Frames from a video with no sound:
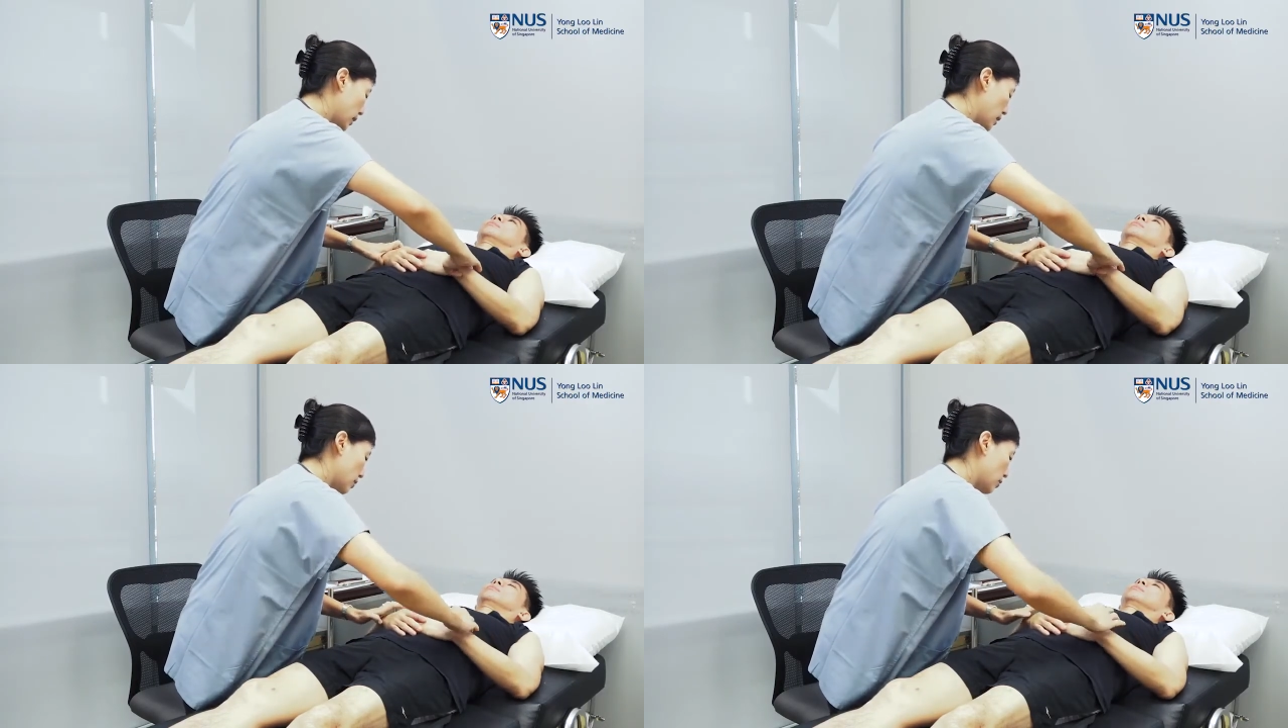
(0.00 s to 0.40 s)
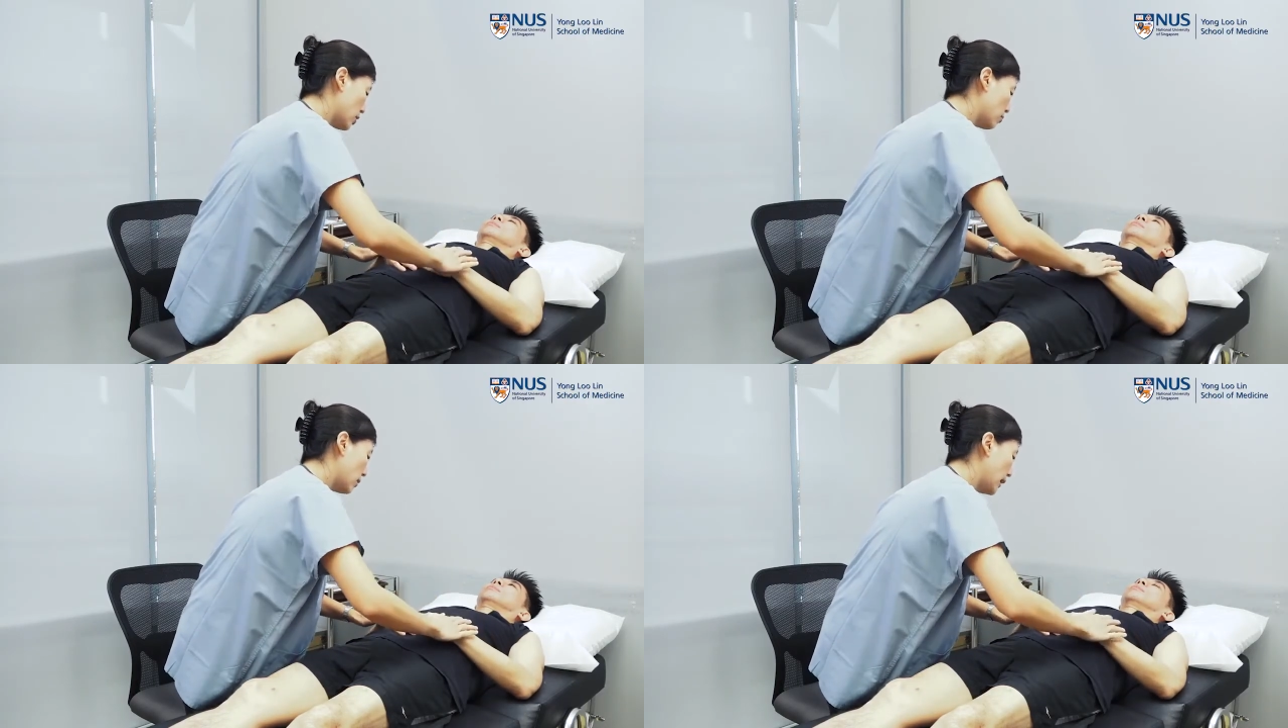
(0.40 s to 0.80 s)
Okay, so
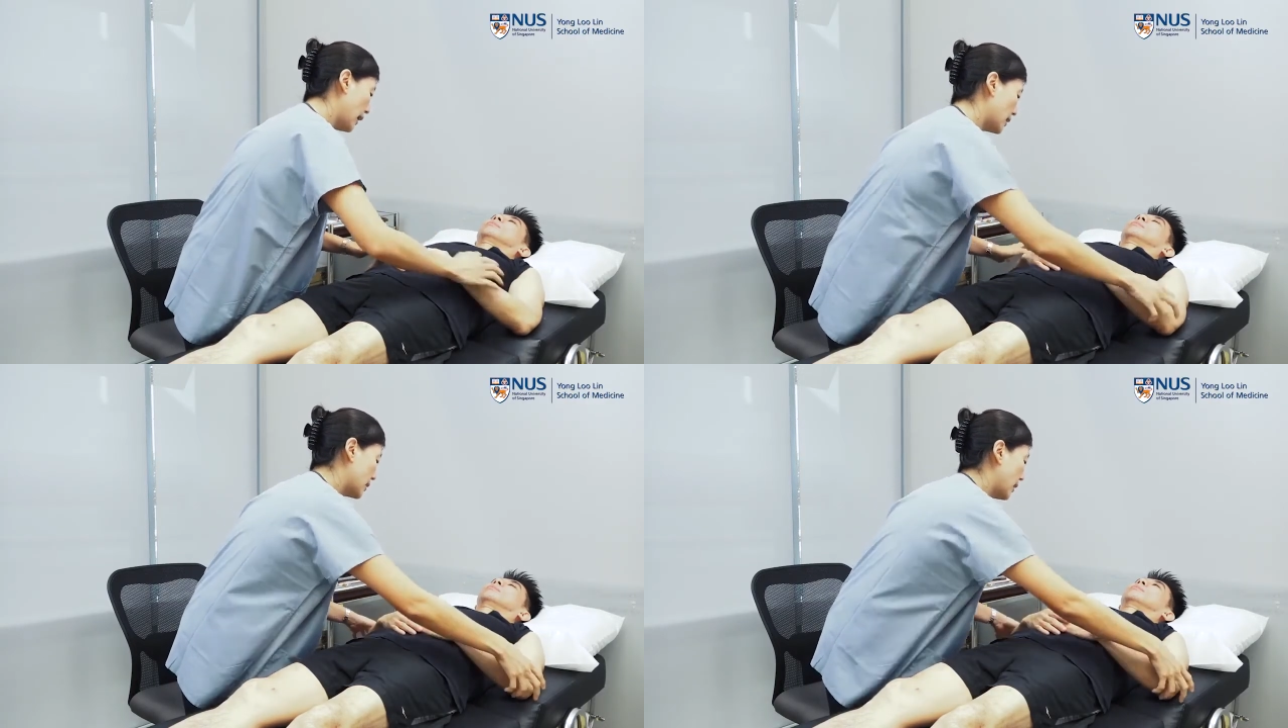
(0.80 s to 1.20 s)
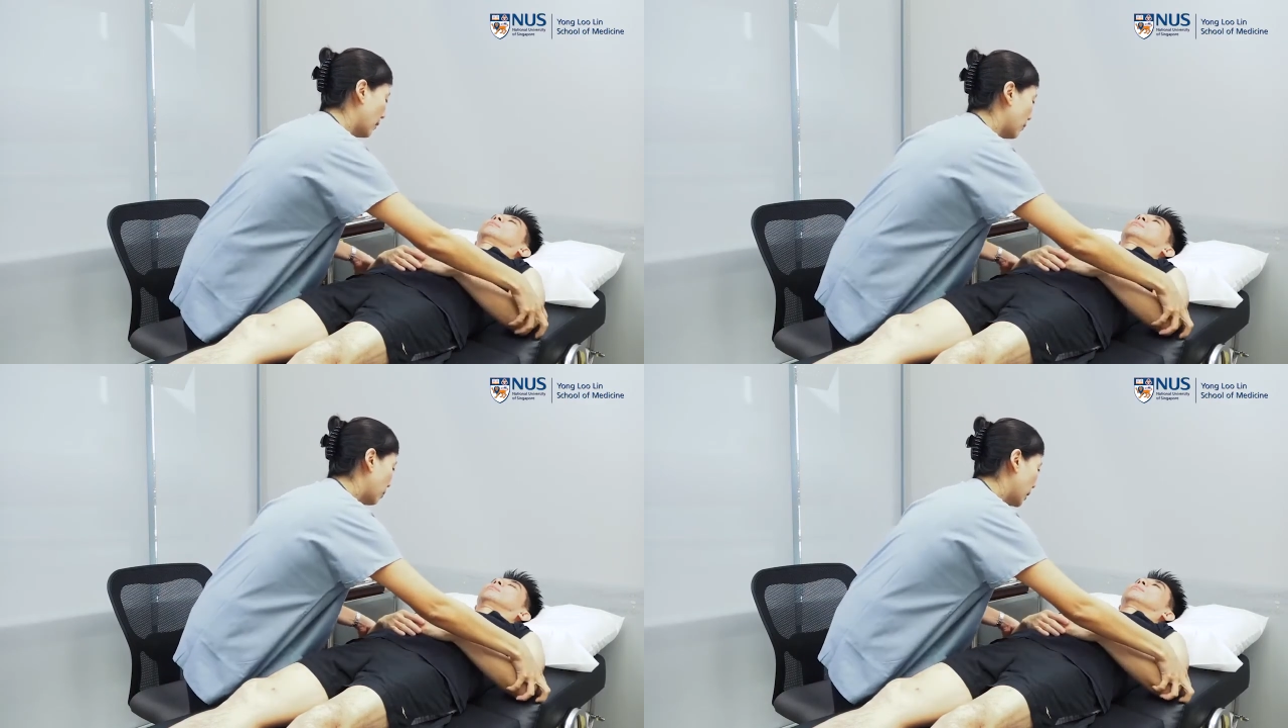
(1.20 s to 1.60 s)
you just relax
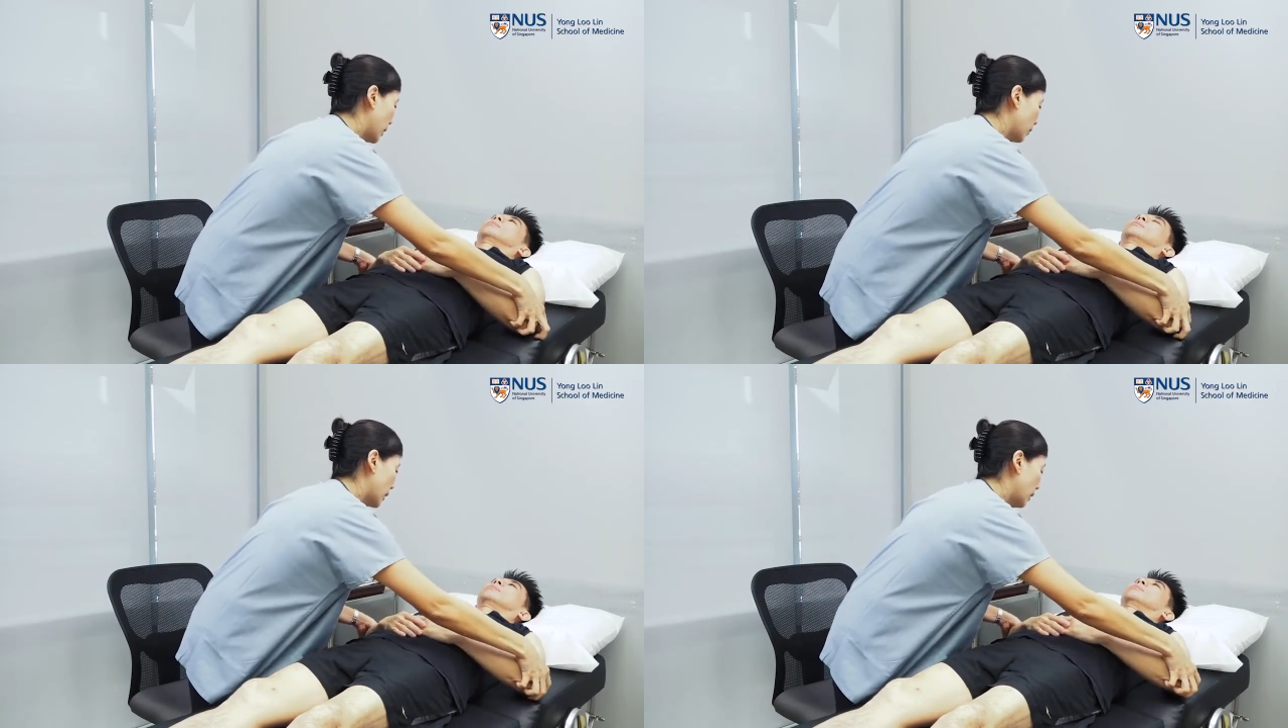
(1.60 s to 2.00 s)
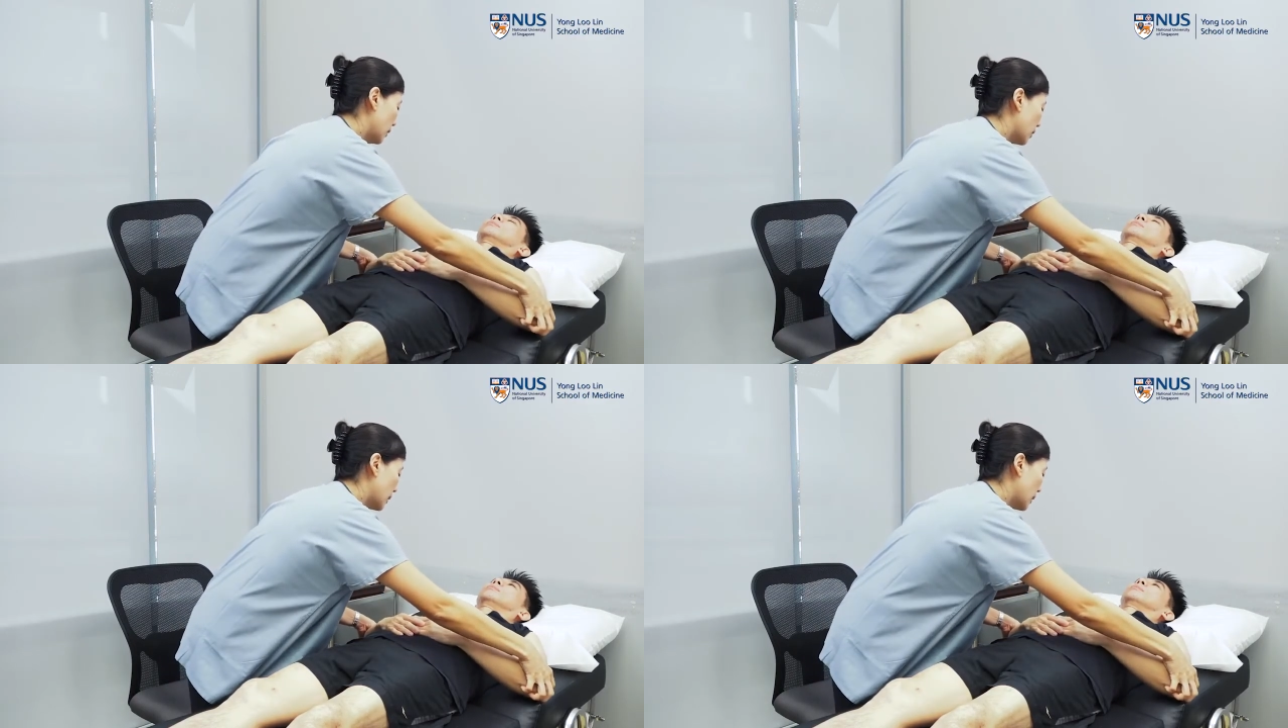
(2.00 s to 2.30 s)
there for me, okay?